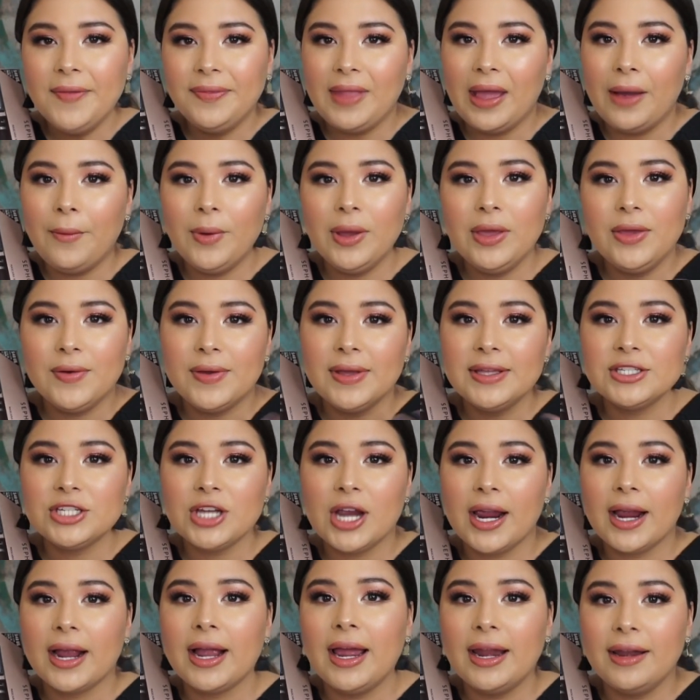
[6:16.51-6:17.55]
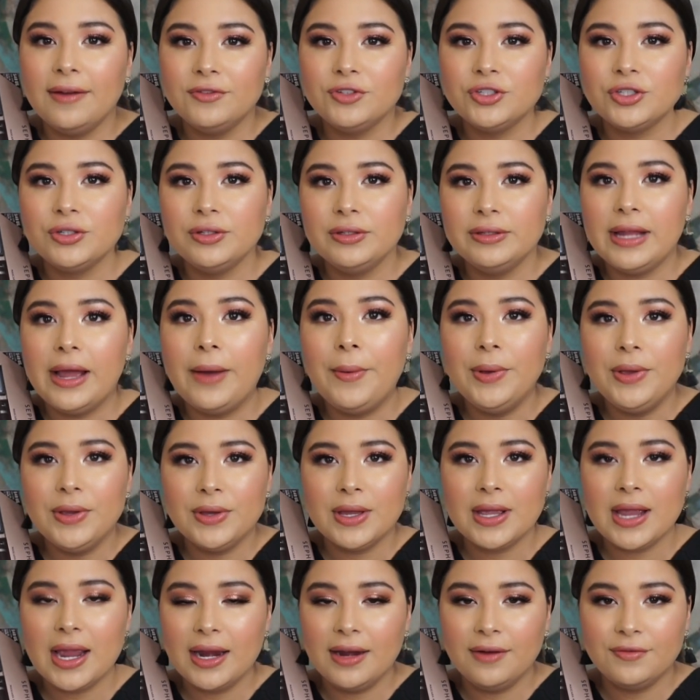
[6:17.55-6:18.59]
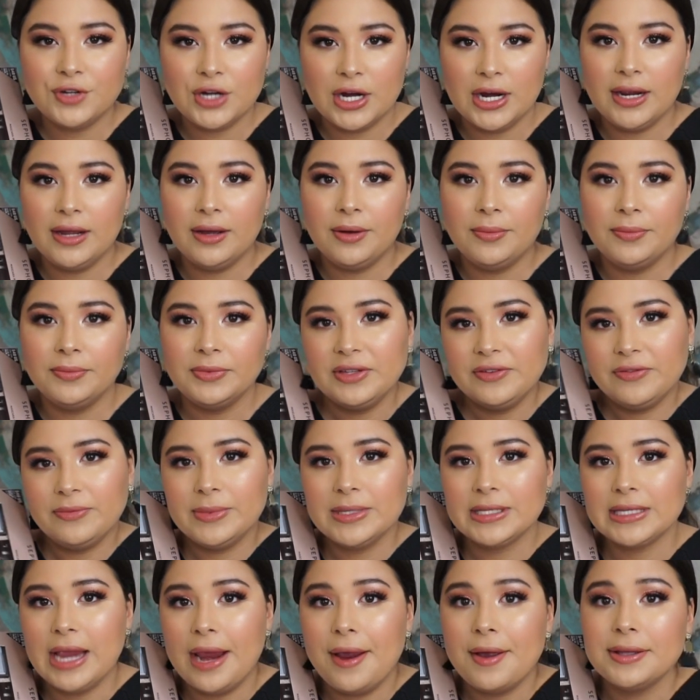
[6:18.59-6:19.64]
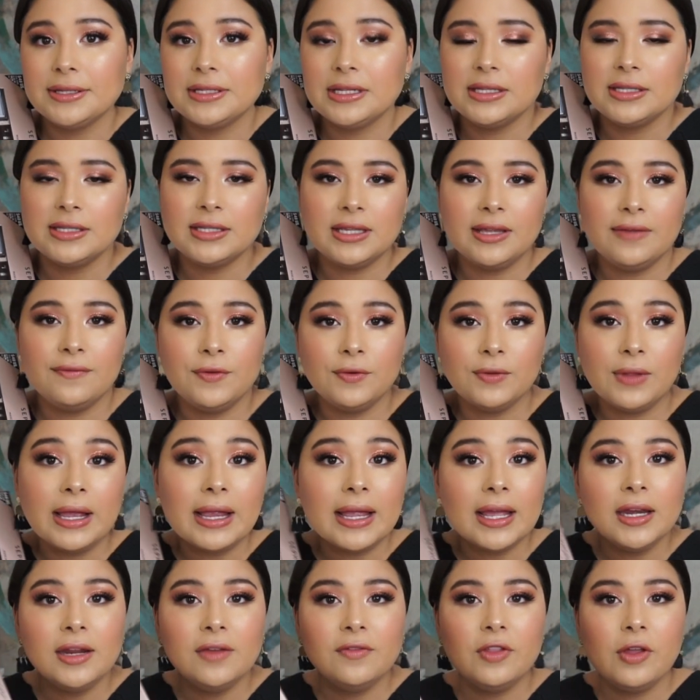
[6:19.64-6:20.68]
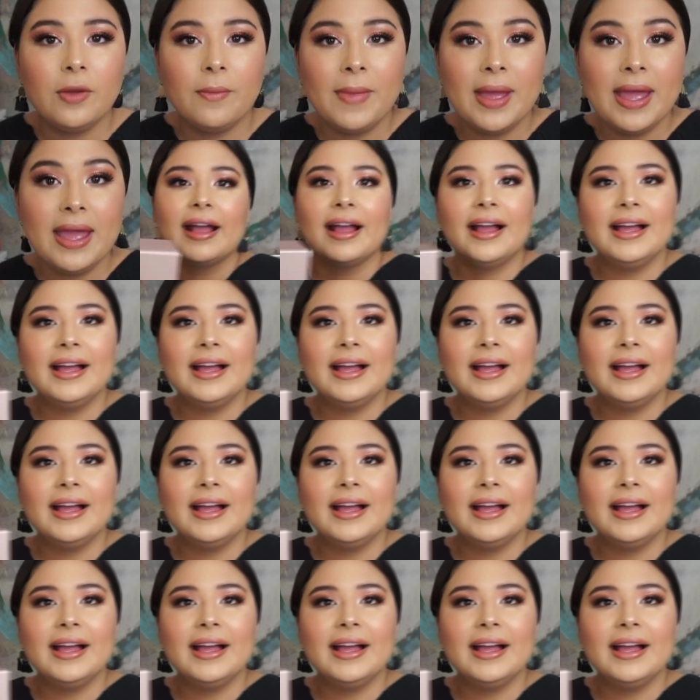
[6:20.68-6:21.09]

That way you can kind of try out different mascaras and see if you like any of them.